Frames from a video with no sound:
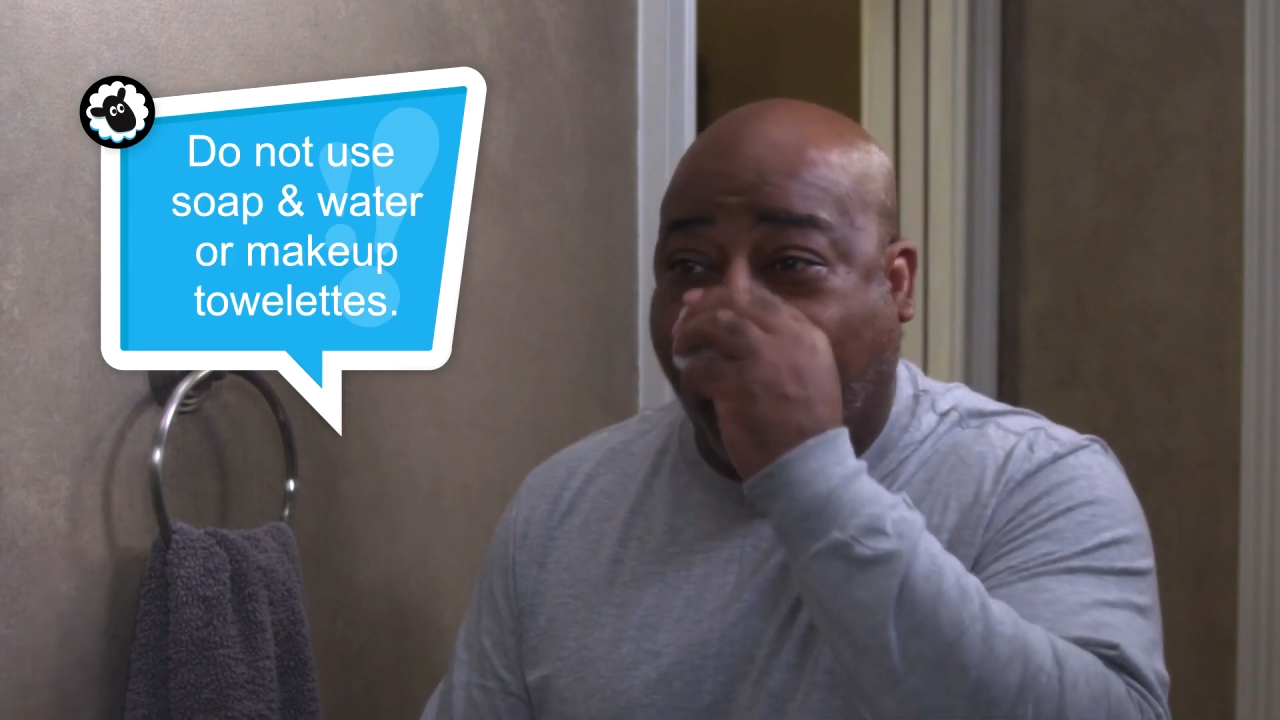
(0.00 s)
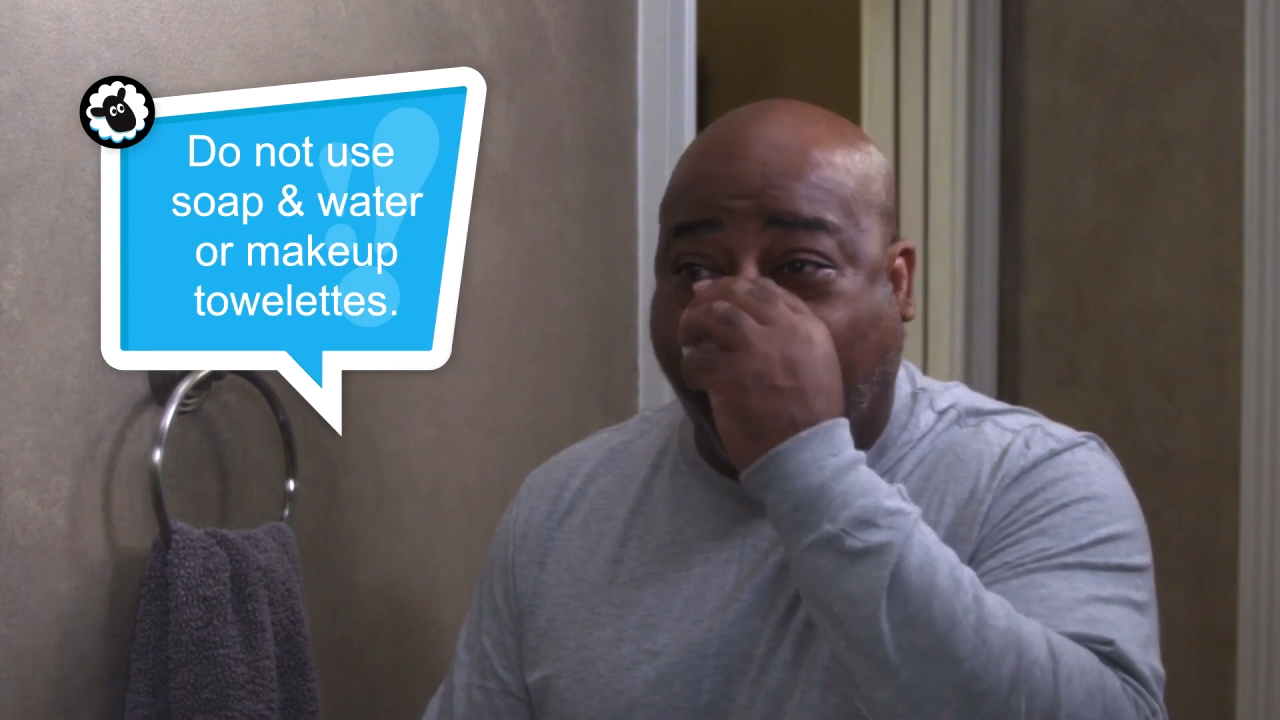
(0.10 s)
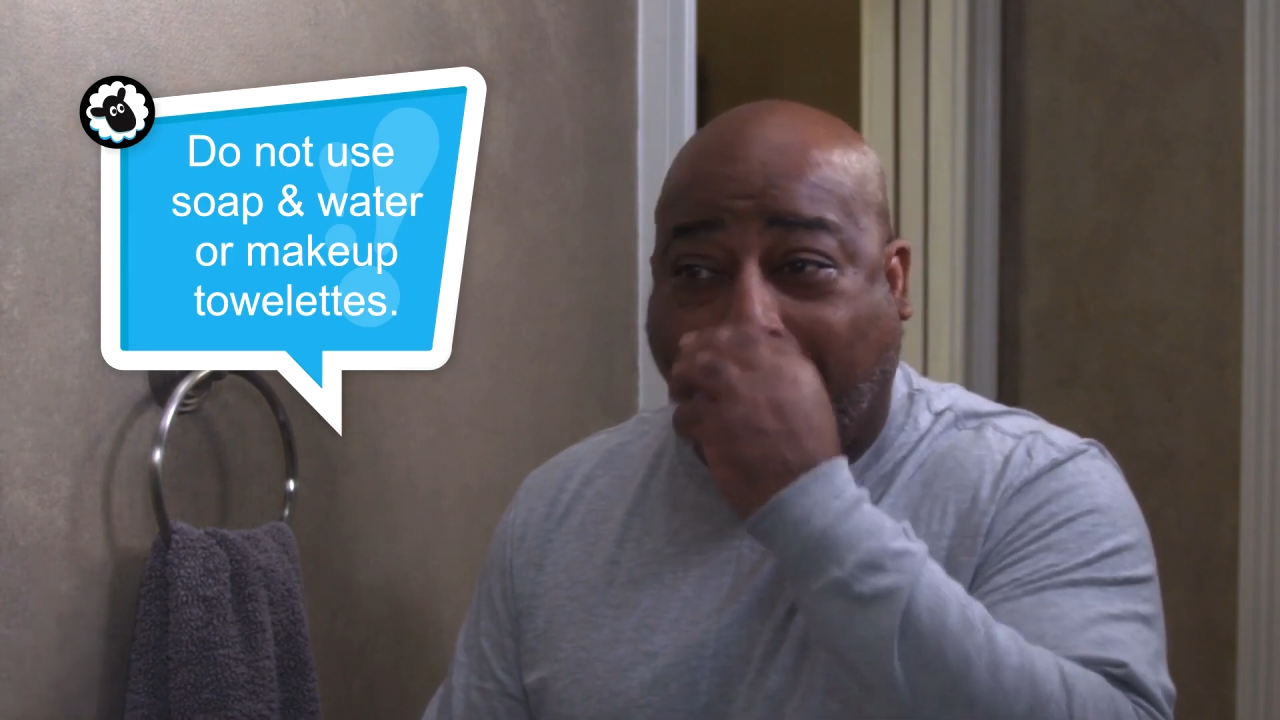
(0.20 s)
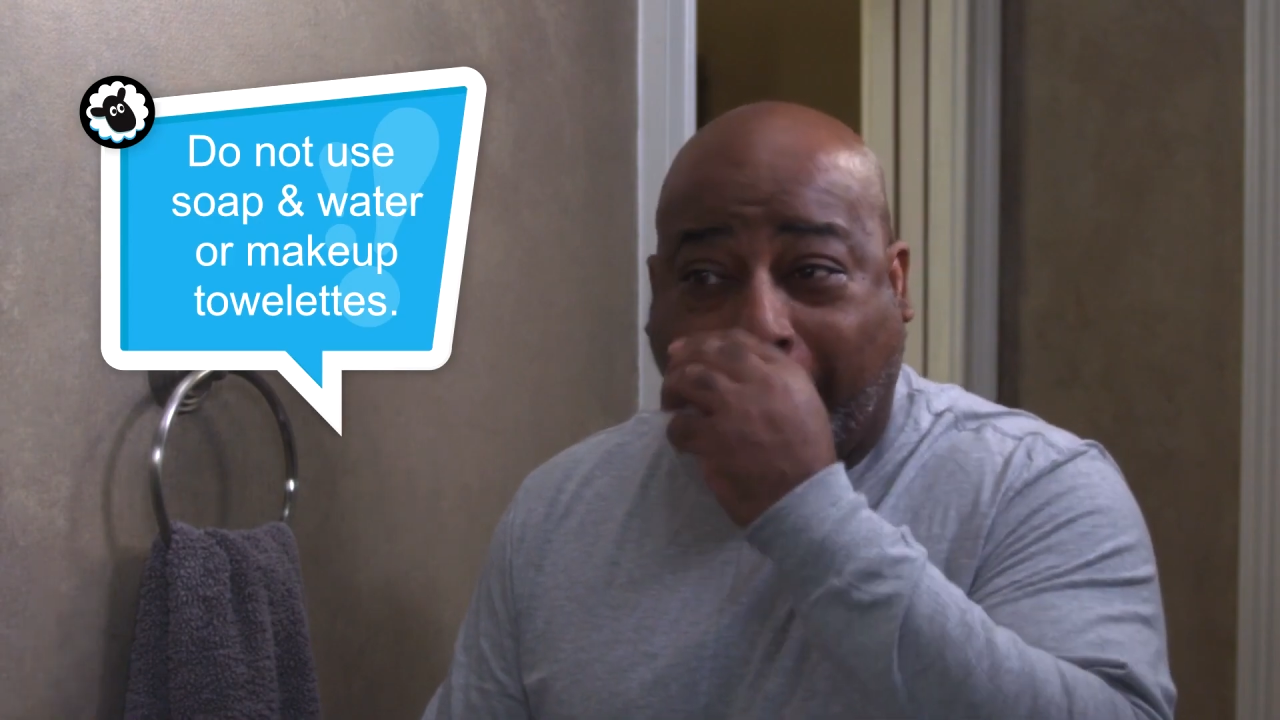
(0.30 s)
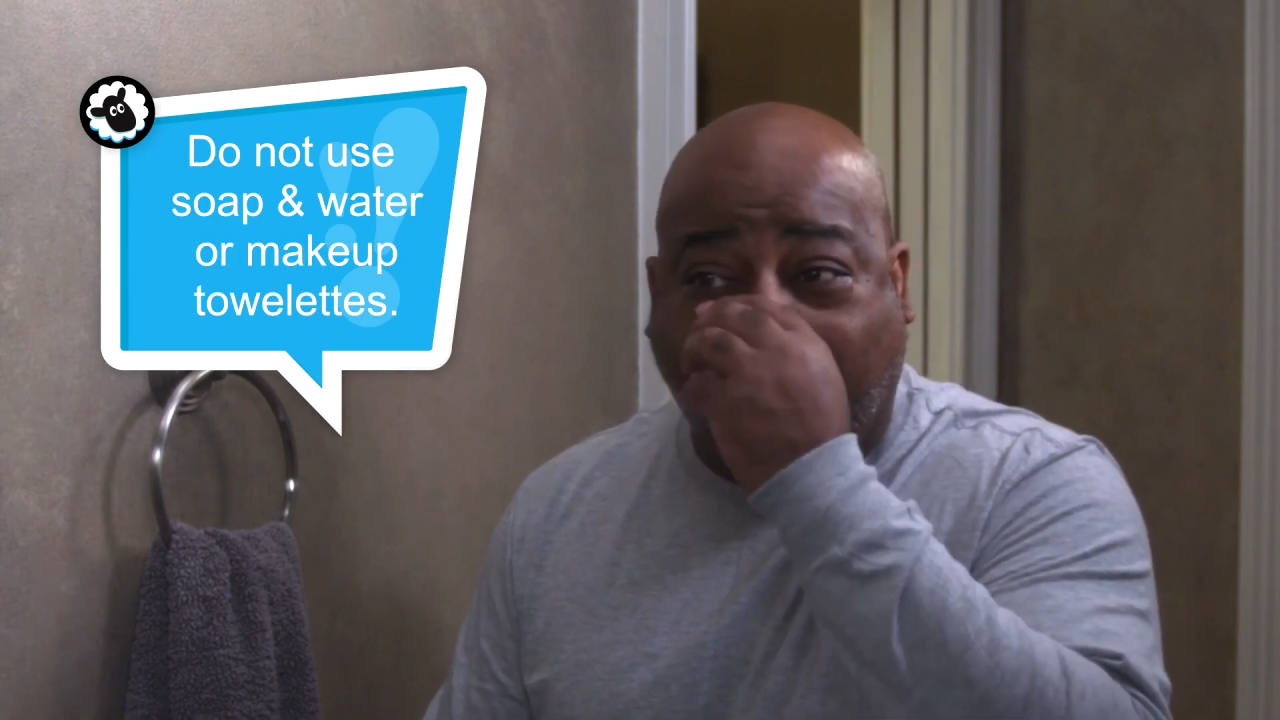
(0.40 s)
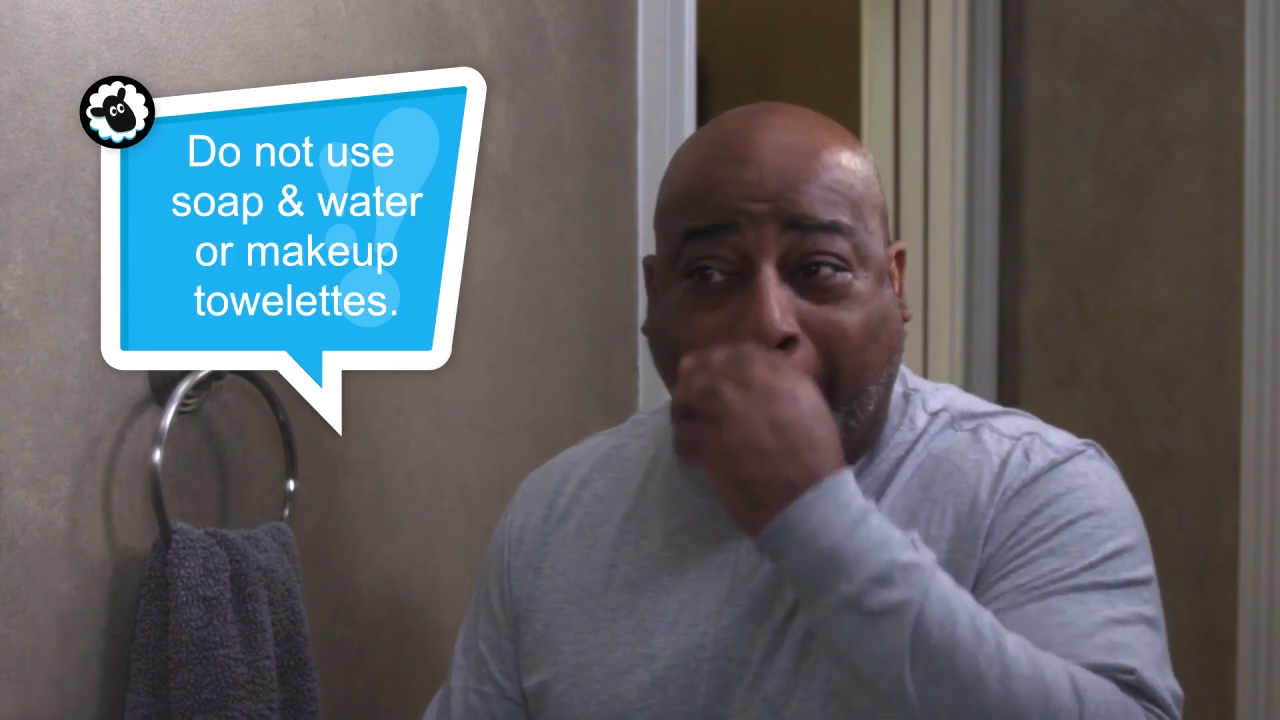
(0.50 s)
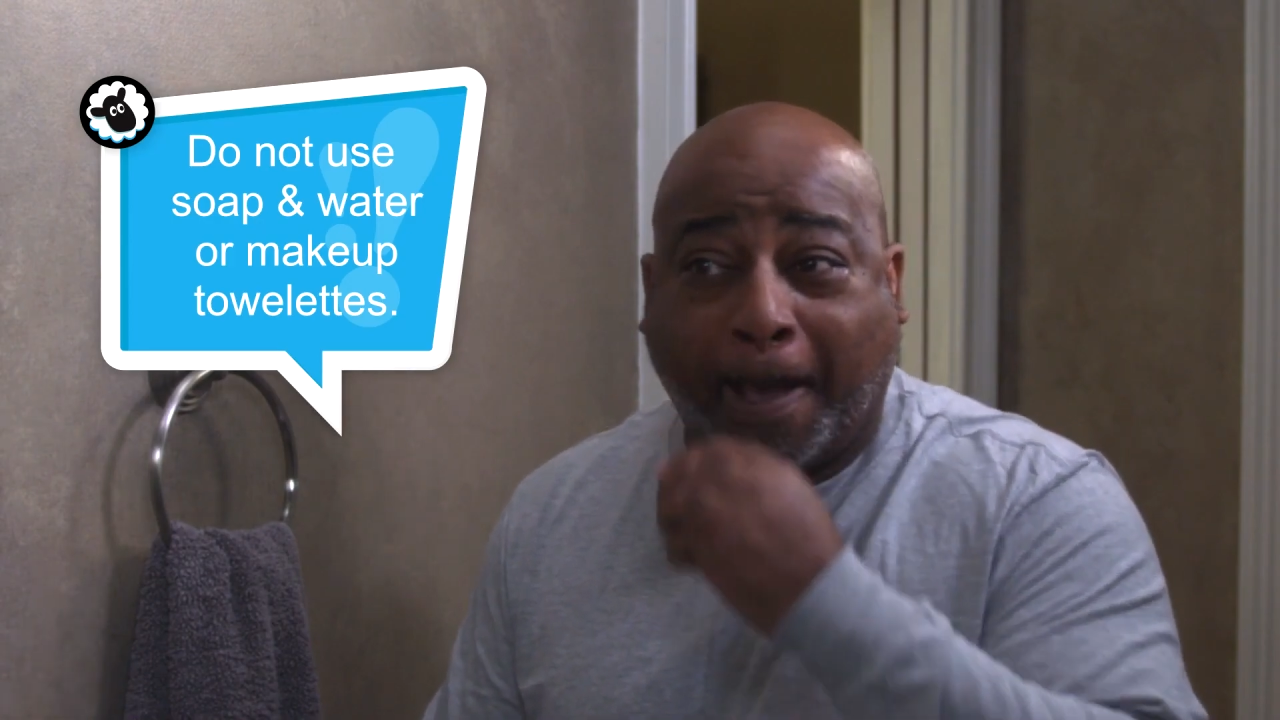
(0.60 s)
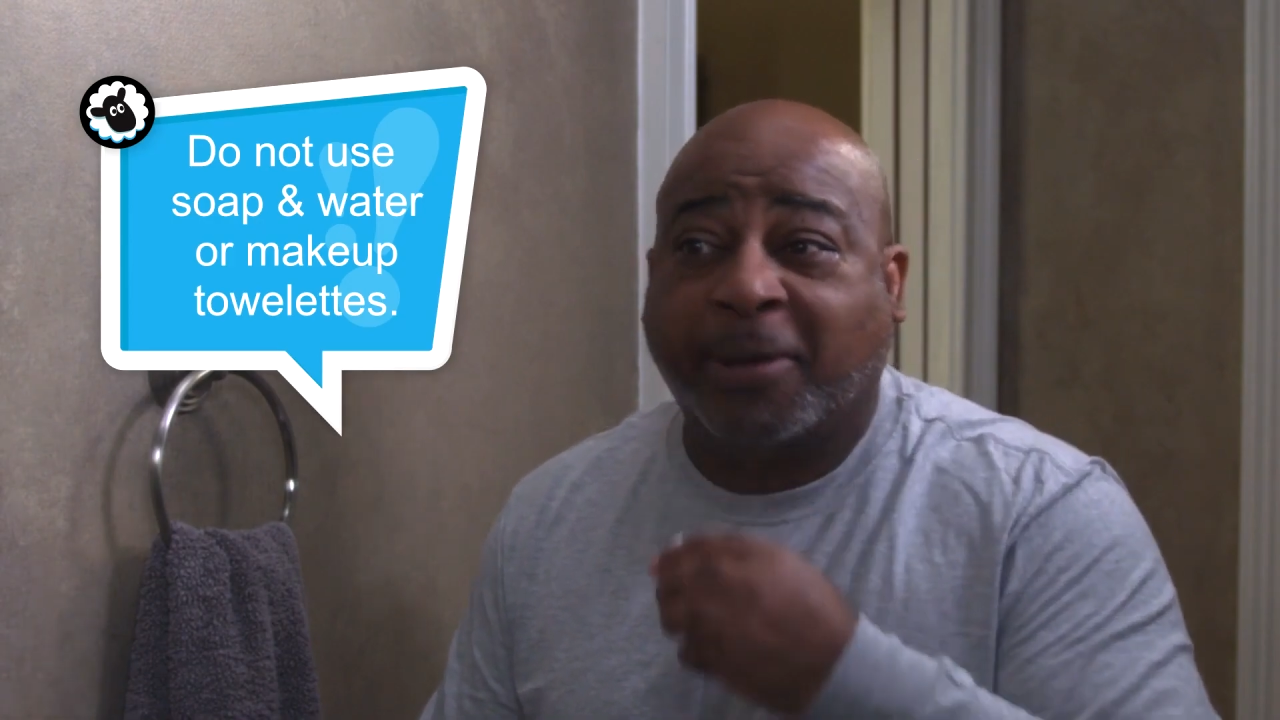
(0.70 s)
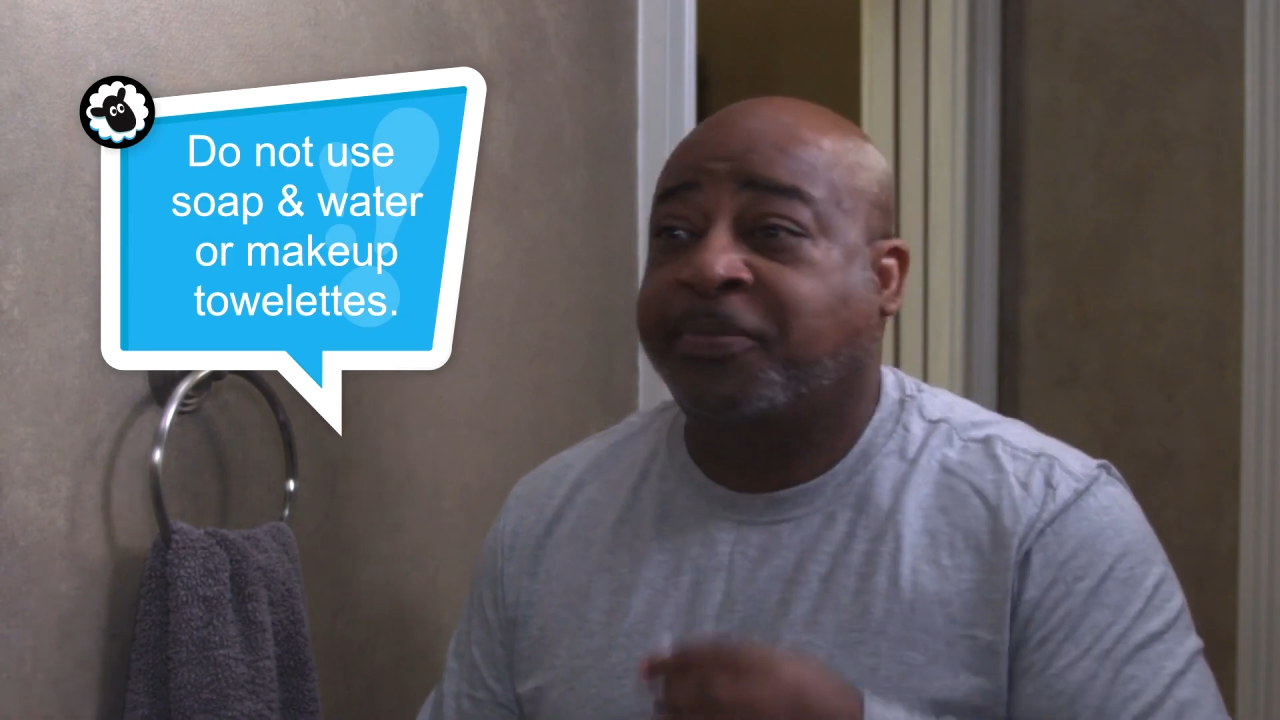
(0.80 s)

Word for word: that will remain